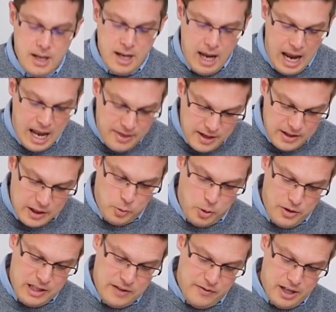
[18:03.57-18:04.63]
And this is what
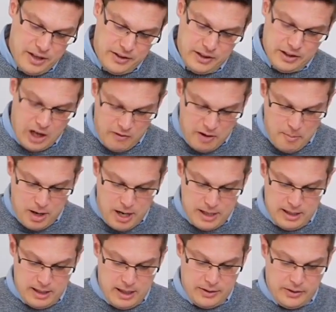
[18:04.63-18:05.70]
these verses are reminding
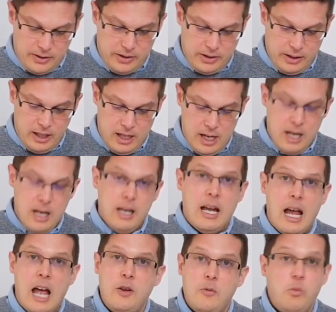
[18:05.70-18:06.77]
us,
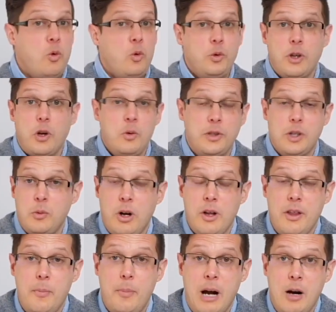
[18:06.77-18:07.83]
and also what the
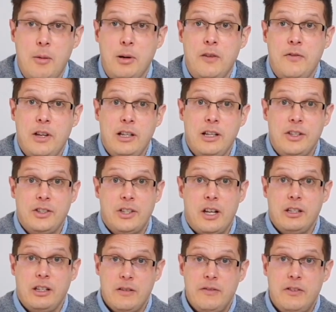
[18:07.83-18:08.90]
parable of the lost son
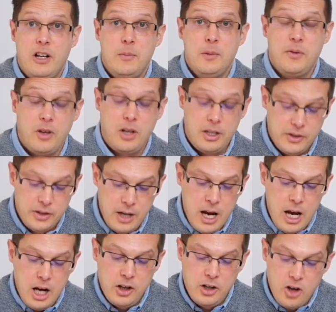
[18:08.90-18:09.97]
confirms for us.
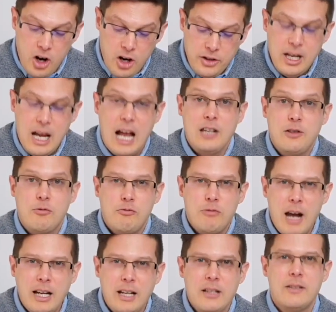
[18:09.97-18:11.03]
God has
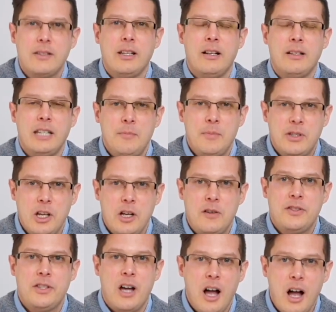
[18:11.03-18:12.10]
reconciled himself
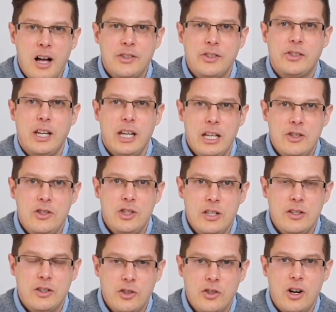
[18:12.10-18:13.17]
to us in
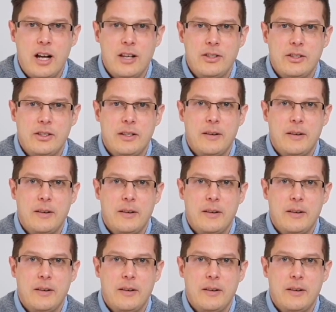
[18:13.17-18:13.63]
Jesus Christ.